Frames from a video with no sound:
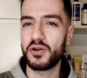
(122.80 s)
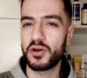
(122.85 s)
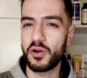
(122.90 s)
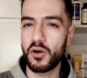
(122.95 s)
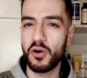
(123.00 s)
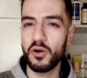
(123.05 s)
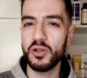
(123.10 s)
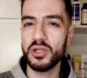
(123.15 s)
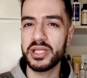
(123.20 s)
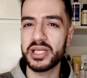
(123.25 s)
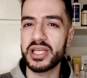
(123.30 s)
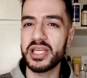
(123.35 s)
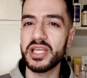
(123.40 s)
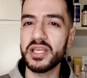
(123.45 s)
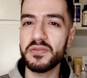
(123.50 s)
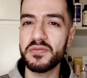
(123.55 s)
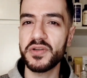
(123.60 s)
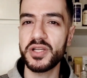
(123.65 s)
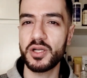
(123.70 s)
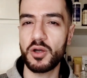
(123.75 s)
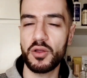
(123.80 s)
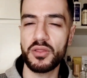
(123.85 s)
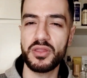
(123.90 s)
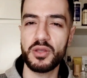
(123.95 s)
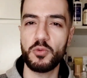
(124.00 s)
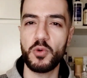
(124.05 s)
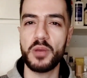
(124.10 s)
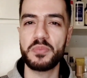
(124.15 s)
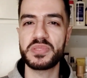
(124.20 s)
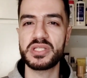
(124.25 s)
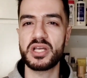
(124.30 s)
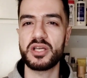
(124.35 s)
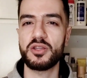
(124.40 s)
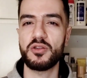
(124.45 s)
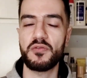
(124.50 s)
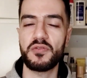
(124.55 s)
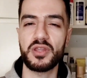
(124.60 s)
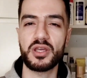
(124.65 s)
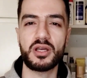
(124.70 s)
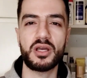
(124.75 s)
for all. Even on the website
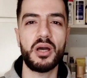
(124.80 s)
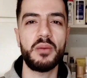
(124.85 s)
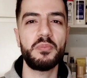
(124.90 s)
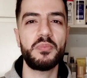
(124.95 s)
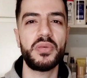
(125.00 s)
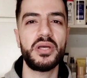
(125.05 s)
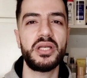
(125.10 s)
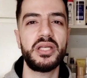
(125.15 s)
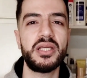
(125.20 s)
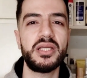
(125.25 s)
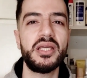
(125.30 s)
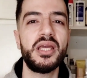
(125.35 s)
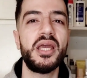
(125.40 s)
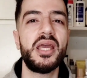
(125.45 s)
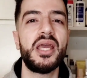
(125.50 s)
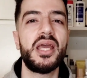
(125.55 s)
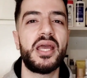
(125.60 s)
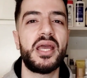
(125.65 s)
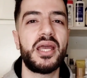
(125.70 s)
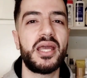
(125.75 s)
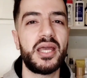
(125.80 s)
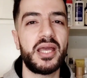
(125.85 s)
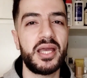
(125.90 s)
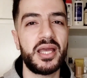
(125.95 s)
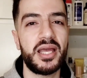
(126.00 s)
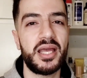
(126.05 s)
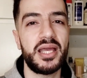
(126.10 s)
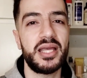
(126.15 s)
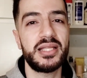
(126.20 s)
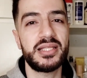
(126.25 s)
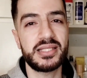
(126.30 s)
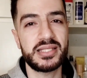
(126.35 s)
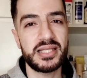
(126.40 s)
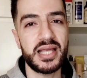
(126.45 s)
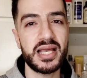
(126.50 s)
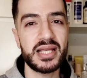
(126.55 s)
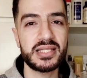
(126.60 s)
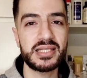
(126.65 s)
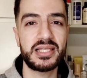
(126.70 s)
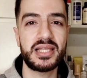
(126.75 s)
of the company, it
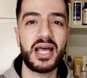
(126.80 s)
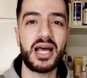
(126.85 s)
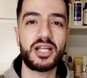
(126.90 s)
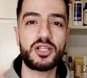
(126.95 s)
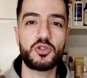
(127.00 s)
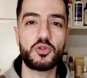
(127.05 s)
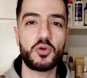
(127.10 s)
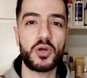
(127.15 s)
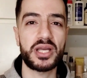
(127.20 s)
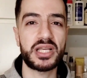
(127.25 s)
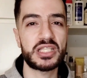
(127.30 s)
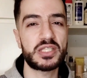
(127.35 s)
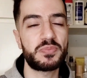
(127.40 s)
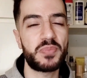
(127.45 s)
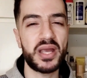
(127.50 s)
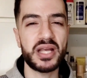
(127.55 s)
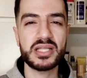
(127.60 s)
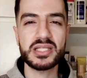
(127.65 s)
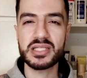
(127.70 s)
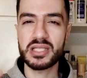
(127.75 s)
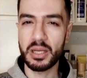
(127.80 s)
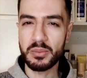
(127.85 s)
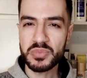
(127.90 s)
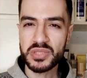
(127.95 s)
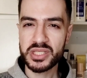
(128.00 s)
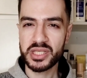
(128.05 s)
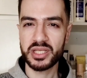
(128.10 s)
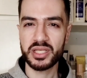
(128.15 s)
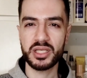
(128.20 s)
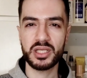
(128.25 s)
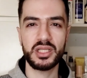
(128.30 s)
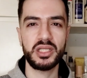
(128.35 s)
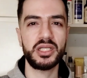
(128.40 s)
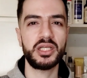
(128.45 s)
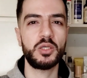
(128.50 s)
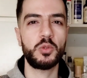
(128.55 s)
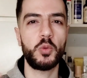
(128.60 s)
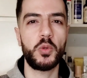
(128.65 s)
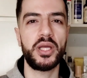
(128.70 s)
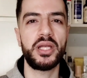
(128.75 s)
says that to expect some
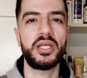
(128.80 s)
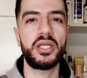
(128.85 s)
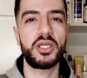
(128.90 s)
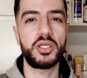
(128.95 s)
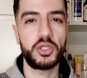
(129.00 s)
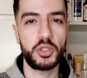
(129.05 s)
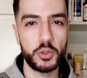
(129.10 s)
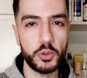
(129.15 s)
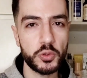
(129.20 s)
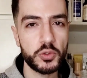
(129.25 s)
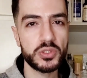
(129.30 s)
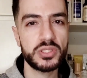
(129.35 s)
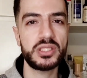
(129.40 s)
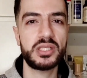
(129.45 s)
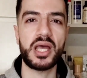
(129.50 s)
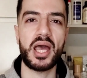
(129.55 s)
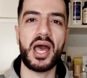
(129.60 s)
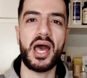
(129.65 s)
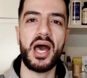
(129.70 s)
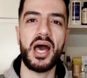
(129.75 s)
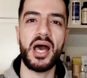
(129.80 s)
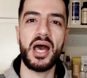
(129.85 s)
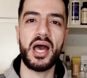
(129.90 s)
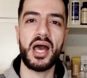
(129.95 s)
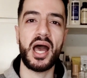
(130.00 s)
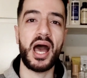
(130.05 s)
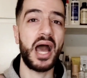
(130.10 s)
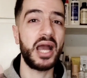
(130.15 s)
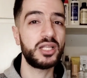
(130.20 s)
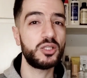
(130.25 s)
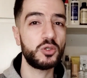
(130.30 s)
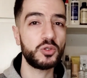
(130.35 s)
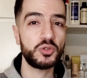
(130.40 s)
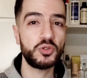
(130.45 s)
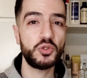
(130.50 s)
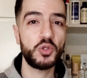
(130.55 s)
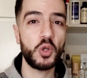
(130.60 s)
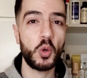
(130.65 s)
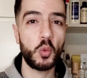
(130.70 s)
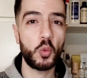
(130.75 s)
tingling when used. I
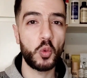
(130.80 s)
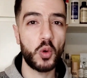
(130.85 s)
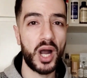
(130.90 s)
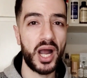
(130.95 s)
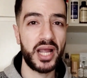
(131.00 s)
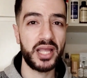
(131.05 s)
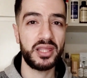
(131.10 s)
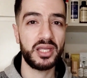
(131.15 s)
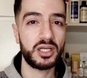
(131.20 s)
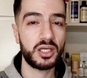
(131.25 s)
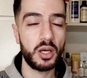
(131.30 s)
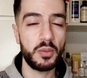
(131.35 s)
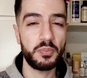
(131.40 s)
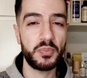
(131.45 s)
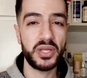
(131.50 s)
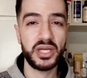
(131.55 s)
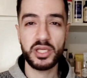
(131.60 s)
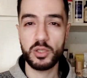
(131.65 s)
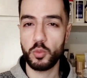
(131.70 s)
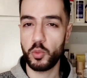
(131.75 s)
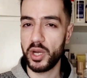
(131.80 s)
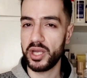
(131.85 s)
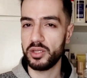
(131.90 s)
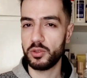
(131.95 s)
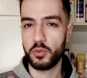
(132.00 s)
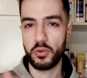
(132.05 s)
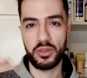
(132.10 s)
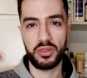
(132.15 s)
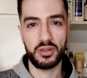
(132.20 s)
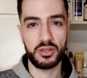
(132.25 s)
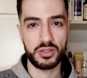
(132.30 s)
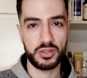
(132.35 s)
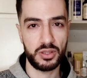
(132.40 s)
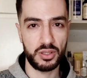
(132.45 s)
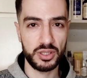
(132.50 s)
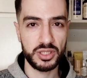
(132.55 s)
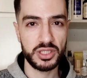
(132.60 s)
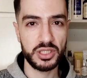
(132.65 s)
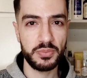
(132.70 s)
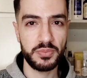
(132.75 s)
don't know why the company went with the
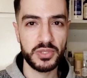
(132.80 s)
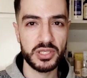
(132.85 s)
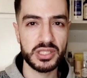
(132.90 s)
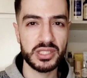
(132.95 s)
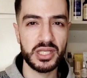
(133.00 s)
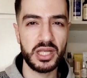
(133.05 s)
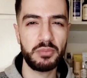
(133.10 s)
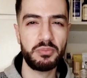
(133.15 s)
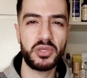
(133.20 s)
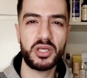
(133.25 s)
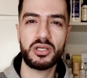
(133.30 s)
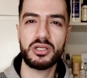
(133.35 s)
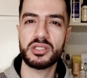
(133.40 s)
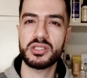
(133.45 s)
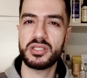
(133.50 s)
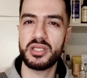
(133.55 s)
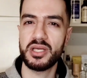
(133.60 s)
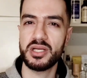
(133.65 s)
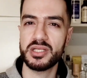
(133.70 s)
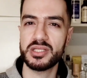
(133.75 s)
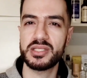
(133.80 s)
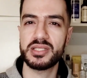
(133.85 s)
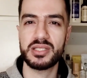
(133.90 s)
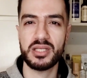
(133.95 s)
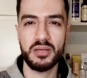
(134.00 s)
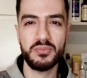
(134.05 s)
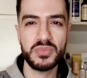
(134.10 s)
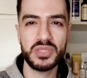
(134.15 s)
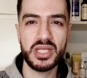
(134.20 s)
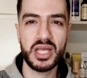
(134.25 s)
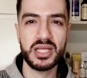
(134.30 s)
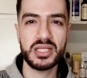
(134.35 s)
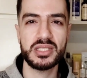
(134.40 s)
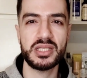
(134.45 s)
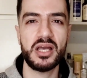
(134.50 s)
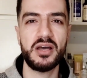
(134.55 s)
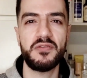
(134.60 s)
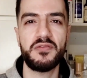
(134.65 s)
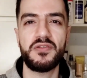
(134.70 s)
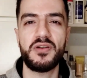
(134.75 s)
30%, because there is some
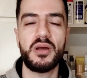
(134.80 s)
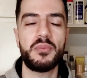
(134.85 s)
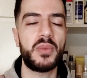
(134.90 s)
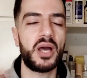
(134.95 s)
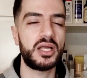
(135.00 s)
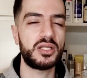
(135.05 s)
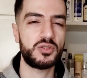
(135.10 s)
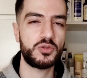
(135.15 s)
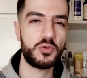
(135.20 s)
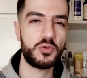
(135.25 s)
data from a